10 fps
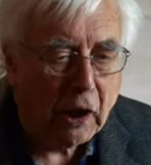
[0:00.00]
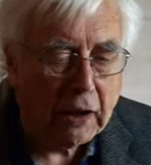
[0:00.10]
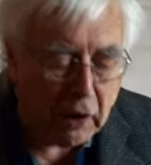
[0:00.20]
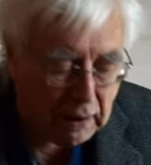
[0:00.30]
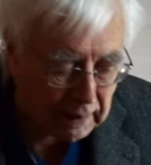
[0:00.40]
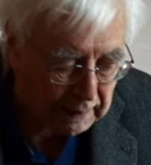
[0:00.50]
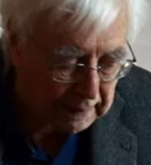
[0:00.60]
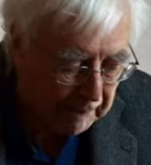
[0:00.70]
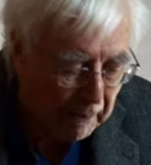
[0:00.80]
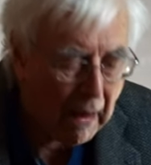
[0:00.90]

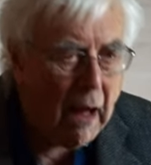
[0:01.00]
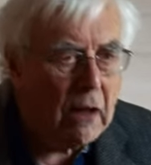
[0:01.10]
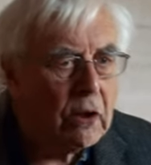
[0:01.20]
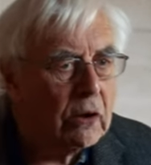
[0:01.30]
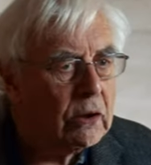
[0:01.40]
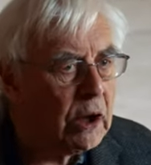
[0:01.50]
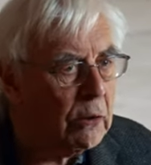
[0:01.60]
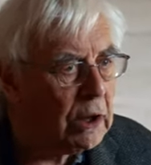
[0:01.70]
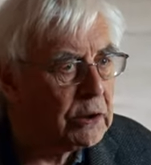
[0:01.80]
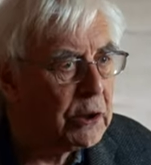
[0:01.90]
Judges,
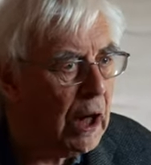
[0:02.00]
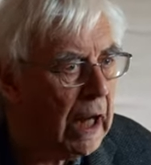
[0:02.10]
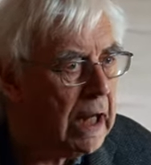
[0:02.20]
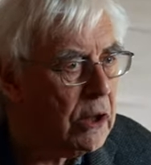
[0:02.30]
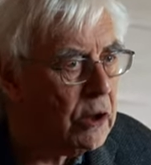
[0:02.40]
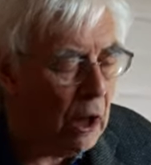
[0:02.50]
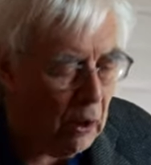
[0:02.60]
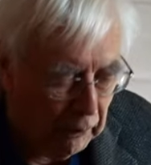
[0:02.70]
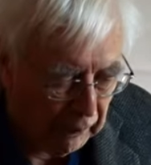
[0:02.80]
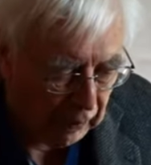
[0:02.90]
shows a
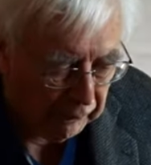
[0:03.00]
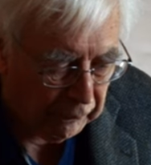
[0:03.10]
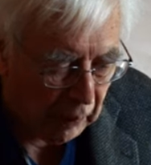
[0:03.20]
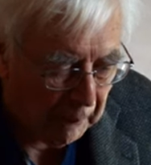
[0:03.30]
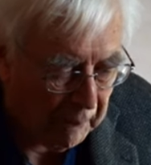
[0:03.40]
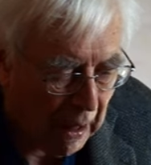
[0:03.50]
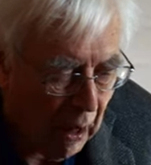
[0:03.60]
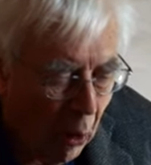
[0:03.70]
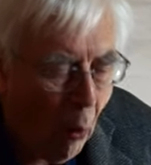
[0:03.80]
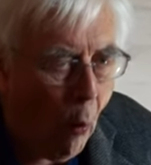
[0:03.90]
changeover from
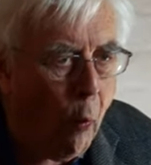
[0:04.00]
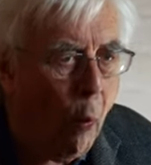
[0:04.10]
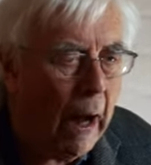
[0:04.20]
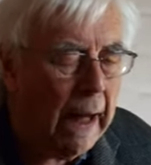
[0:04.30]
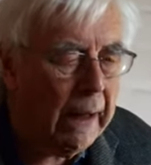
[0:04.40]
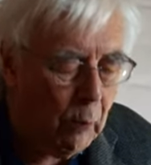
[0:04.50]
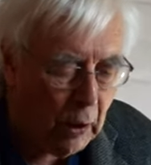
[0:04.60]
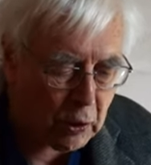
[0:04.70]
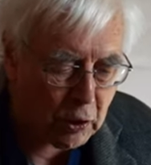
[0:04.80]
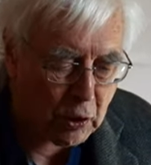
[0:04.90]
the way in
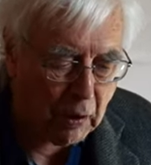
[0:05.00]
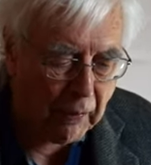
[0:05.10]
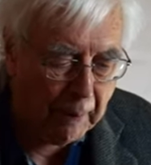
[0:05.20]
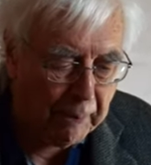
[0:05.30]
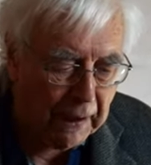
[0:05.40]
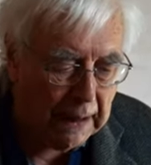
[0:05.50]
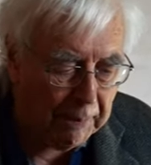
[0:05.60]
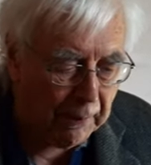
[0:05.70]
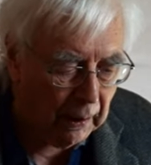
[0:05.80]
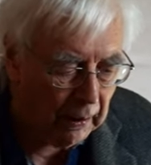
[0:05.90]
which the
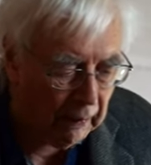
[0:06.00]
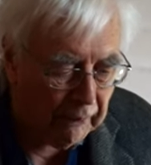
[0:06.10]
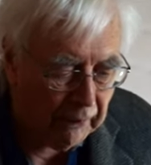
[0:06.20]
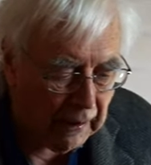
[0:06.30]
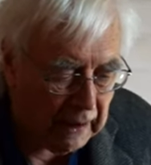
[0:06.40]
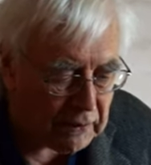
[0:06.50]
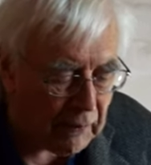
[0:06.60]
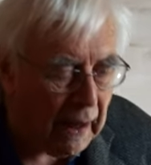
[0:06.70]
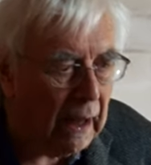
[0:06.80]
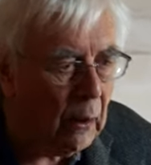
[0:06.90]
people of
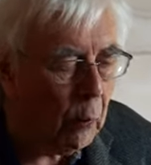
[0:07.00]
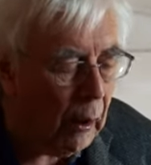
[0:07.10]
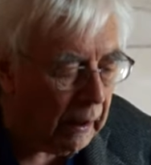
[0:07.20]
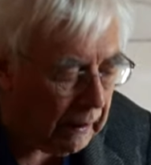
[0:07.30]
Israel were